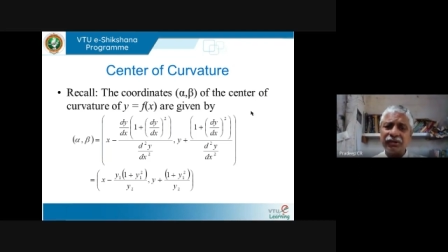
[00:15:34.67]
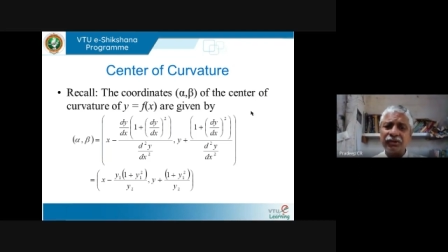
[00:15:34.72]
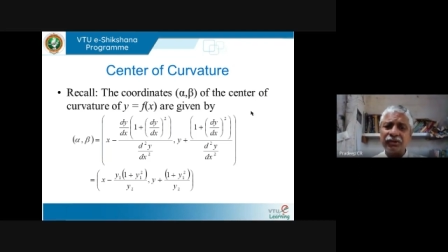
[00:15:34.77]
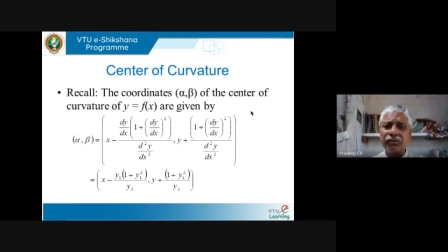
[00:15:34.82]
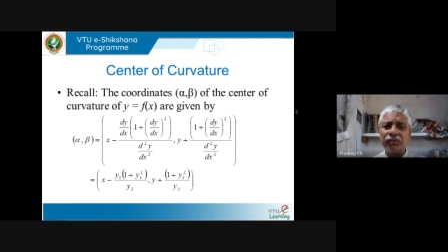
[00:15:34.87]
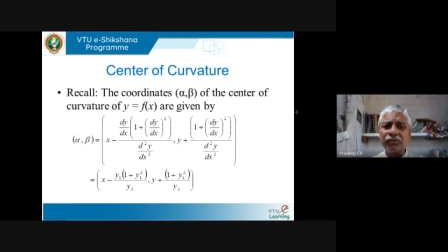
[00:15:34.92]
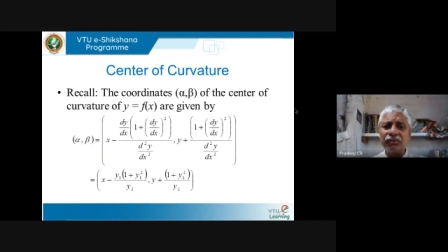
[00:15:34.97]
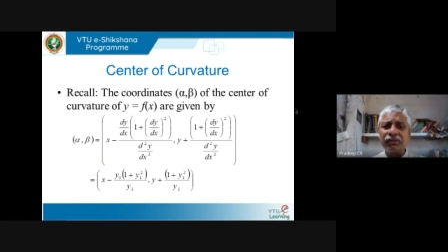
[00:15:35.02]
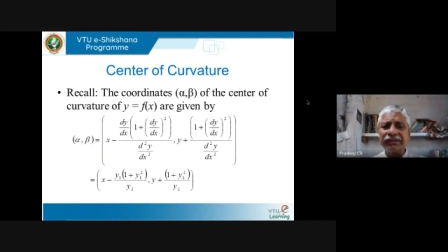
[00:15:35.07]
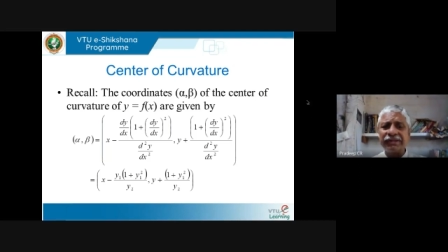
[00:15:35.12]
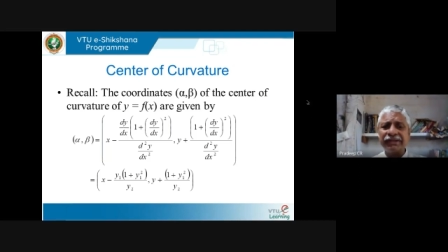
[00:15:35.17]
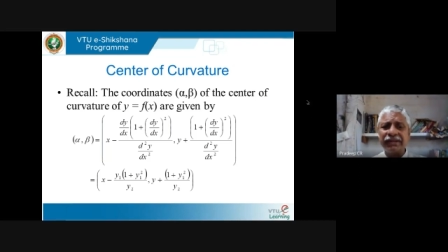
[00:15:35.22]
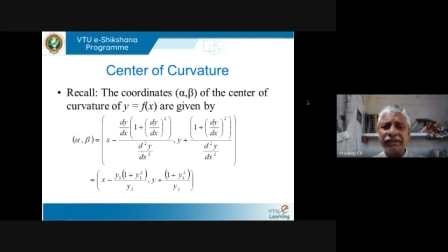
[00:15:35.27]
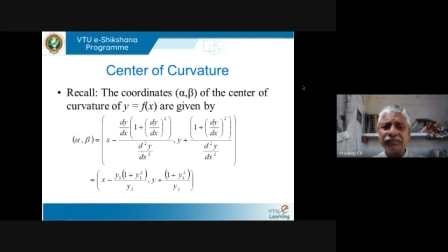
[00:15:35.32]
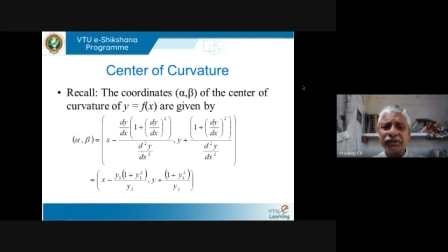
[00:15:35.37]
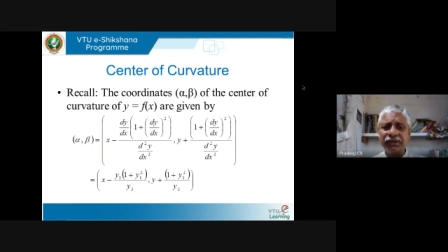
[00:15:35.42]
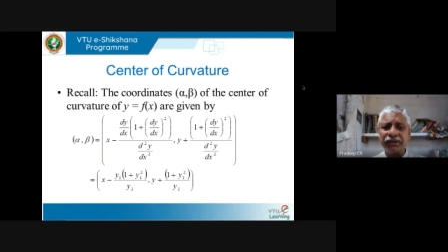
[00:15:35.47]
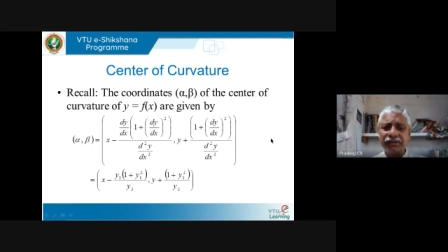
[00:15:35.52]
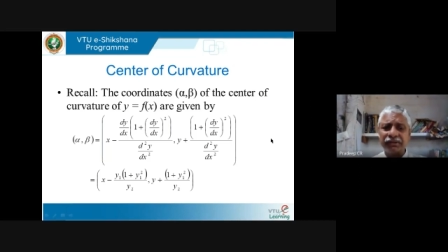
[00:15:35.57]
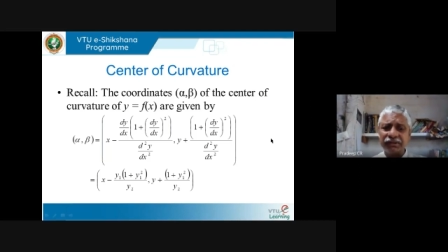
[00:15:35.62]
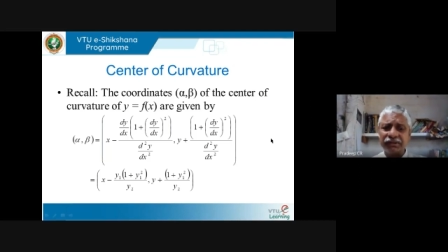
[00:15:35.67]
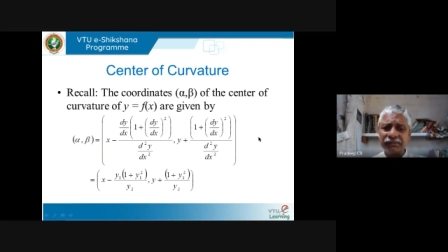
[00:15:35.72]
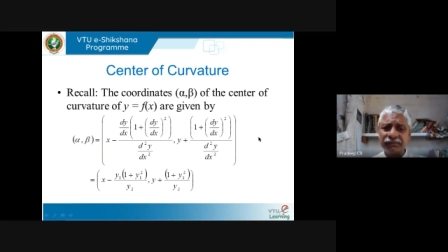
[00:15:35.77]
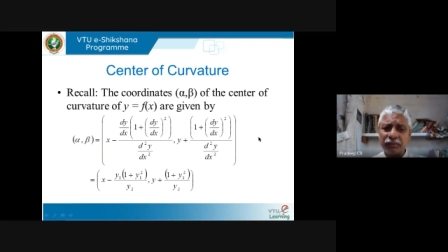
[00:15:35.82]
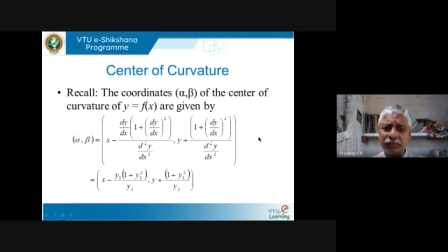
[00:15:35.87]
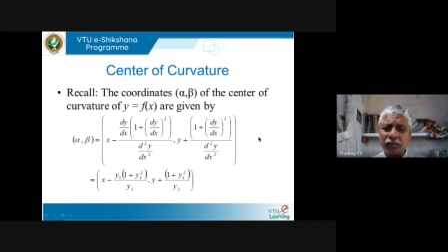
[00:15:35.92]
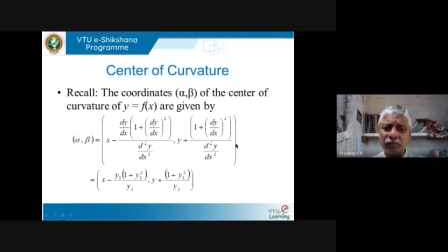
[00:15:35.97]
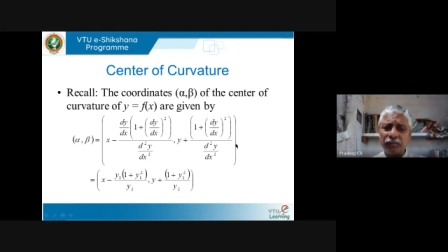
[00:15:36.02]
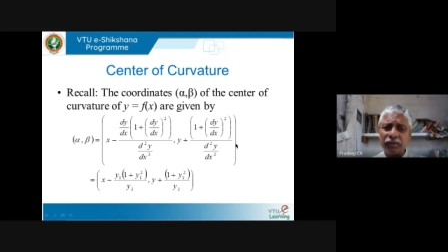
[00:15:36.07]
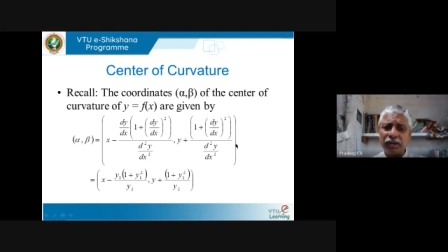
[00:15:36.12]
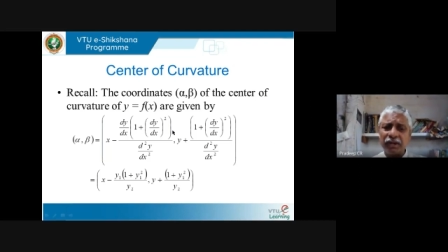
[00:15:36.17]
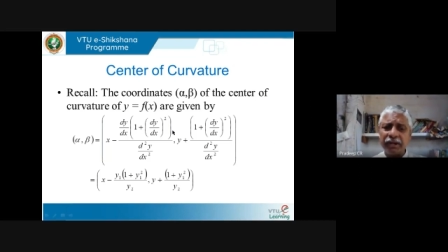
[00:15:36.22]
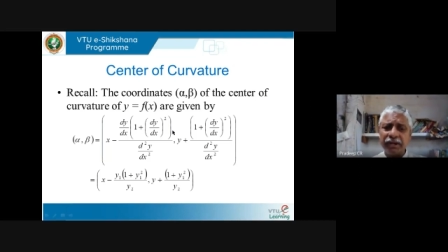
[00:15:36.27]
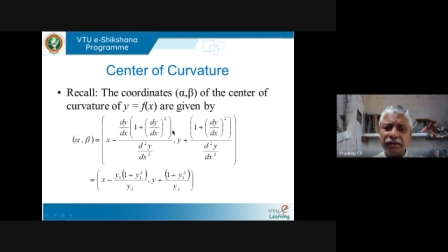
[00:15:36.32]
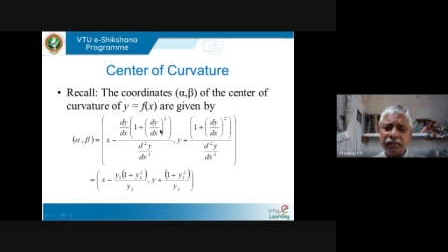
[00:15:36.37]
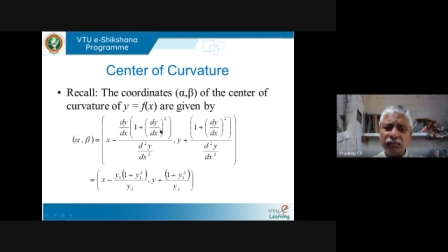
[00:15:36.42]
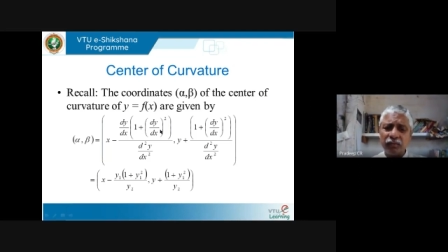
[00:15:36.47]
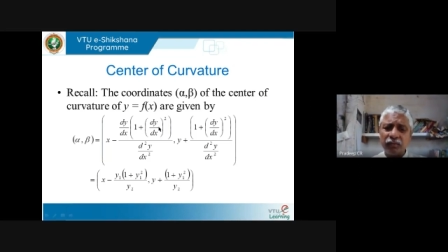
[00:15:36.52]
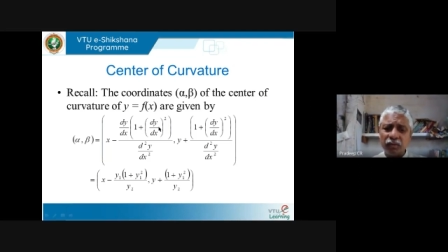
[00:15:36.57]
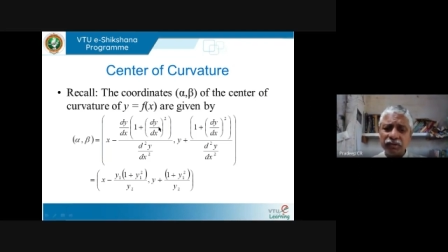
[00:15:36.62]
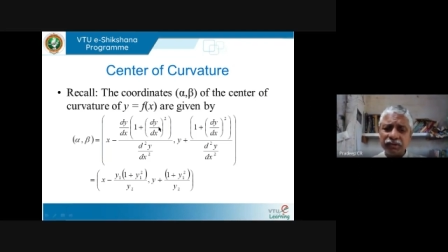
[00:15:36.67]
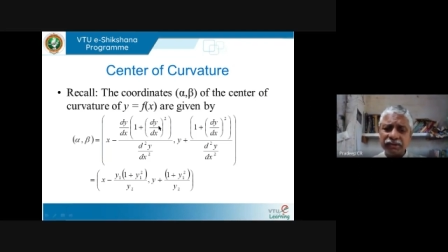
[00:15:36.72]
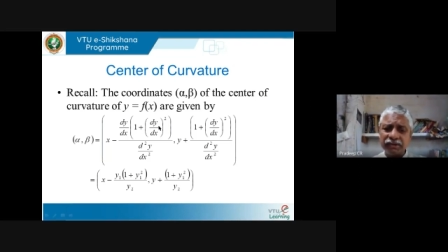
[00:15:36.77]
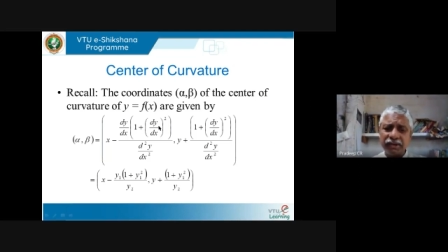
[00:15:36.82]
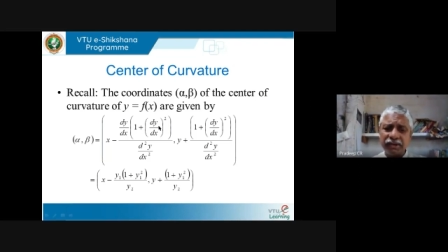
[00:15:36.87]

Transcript: do the same thing this formula involves